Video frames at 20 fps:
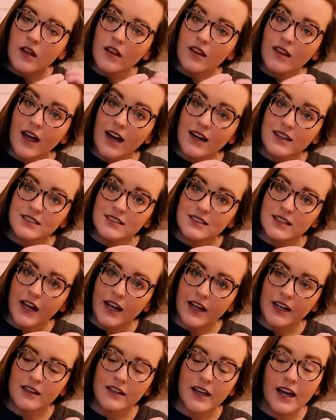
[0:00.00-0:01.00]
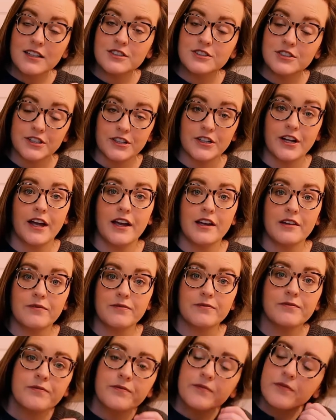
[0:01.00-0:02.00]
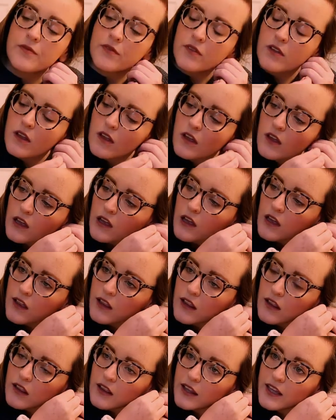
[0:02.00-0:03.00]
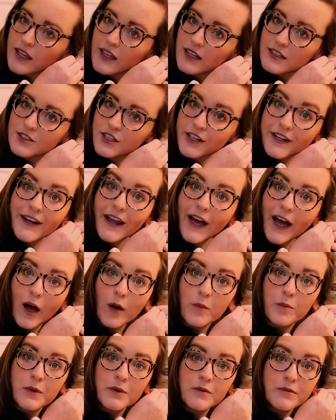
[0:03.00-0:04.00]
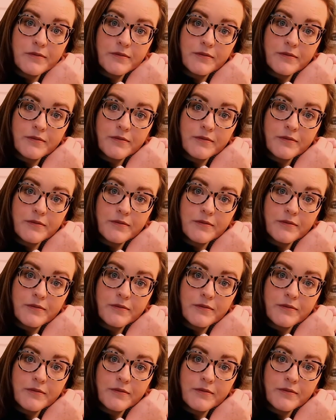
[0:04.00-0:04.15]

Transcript: last night, yesterday, Lincoln took a nap.